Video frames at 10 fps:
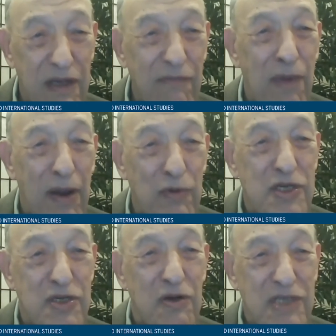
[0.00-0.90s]
my
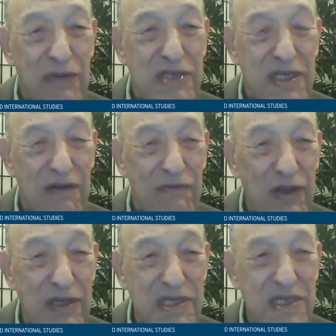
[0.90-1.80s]
research, I was
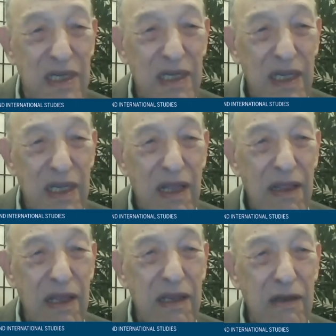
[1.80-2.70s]
convinced
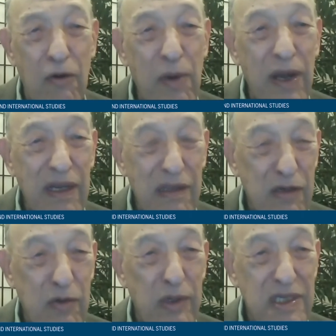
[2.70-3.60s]
that nobody in the
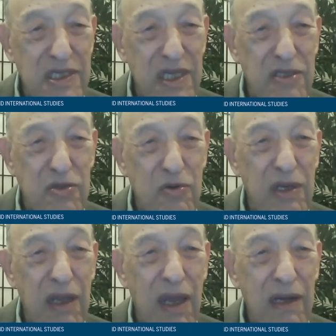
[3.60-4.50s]
20th
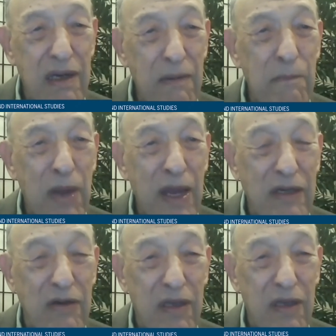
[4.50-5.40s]
century had an
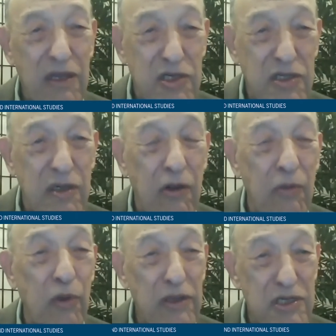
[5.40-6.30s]
impact on
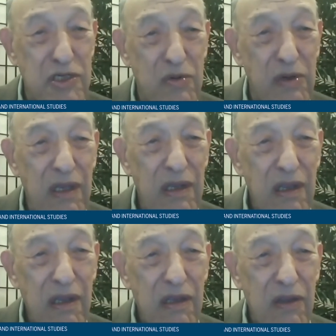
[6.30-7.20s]
global history
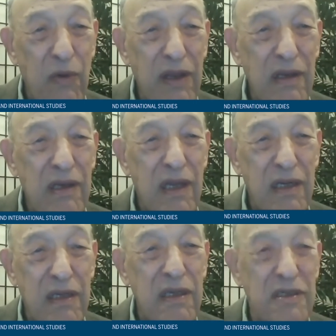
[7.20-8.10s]
the way
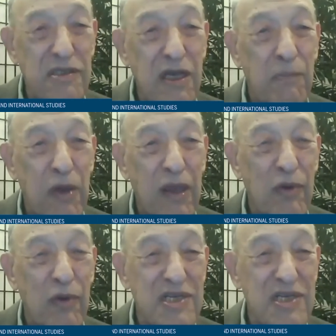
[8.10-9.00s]
Deng Xiaoping,
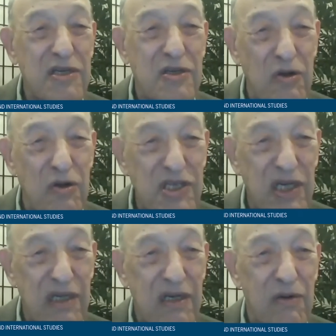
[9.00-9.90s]
because he turned
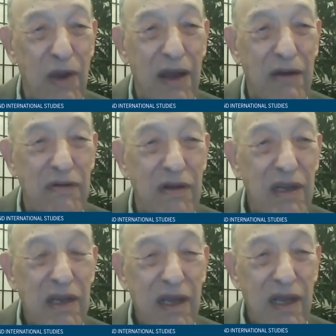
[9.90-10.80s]
China around
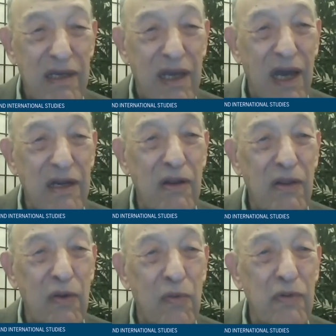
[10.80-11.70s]
and got it
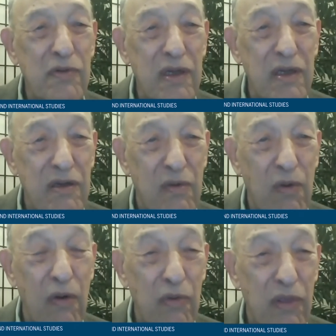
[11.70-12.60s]
on the road to
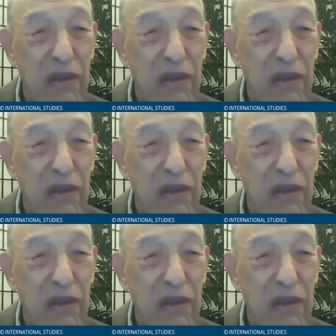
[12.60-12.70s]
growth.